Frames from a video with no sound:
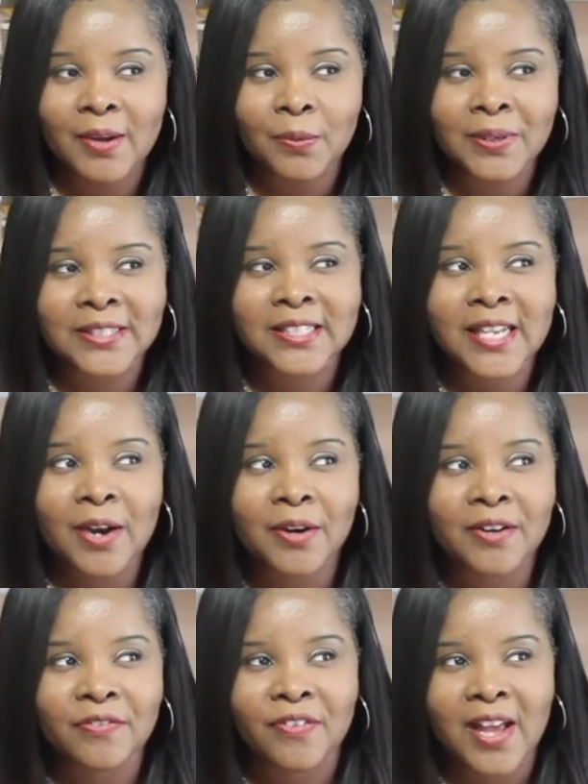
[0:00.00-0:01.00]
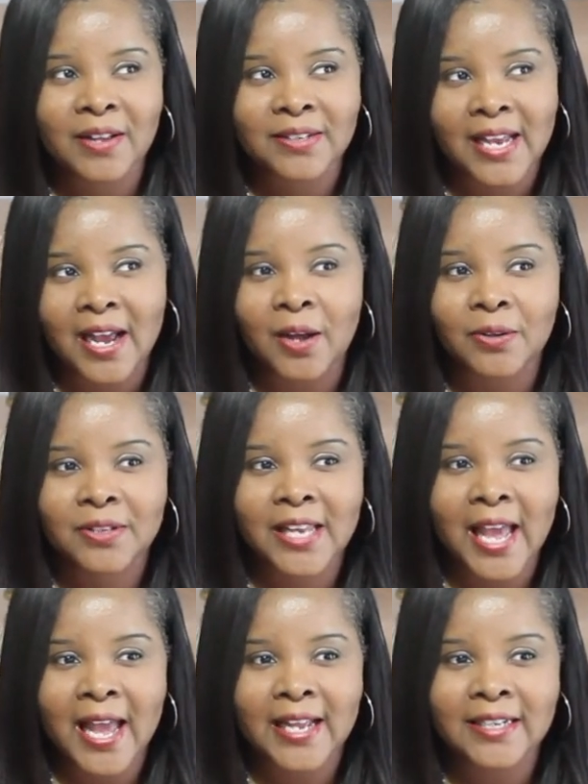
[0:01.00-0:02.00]
when Sarah found out
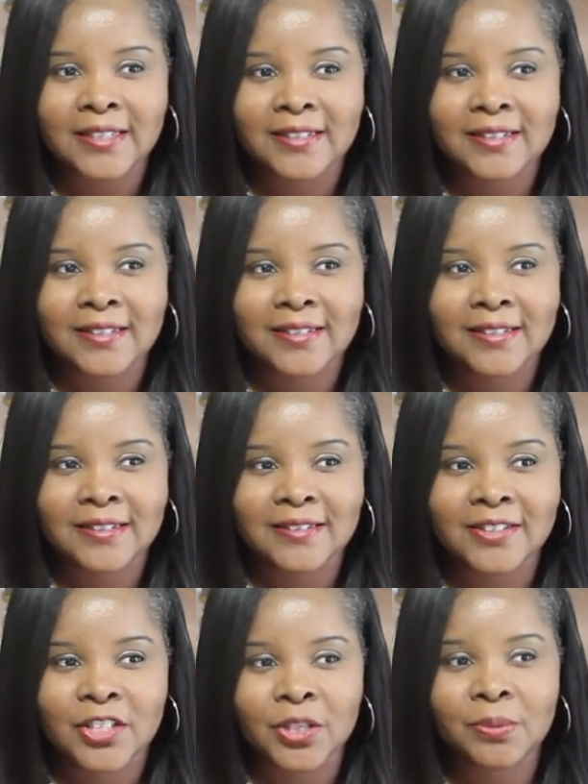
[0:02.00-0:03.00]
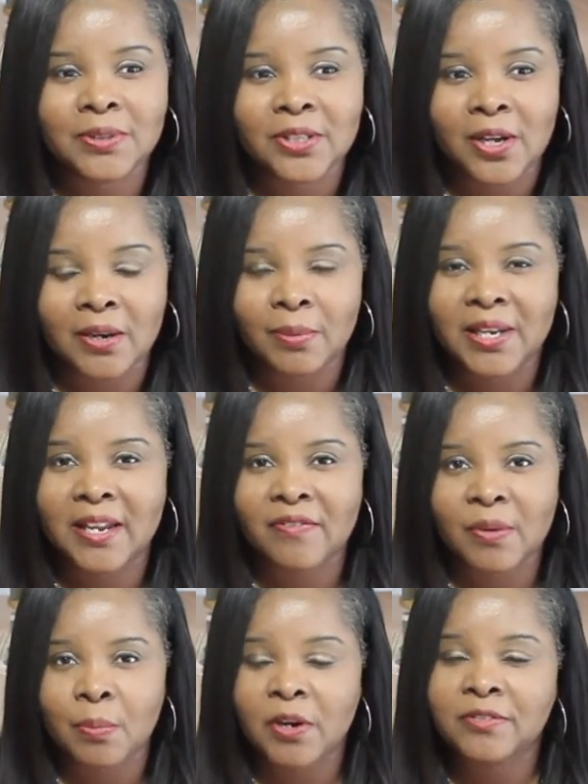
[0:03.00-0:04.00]
that she was going to be
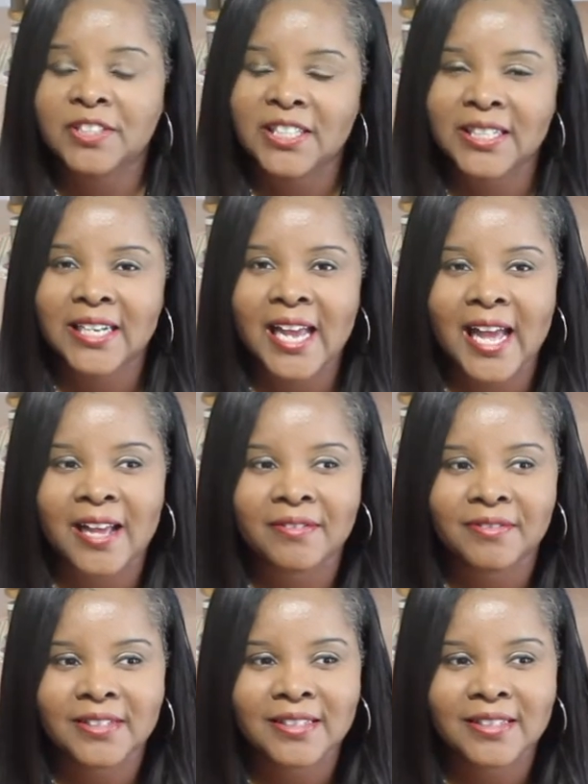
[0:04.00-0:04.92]
giving birth, she laughed.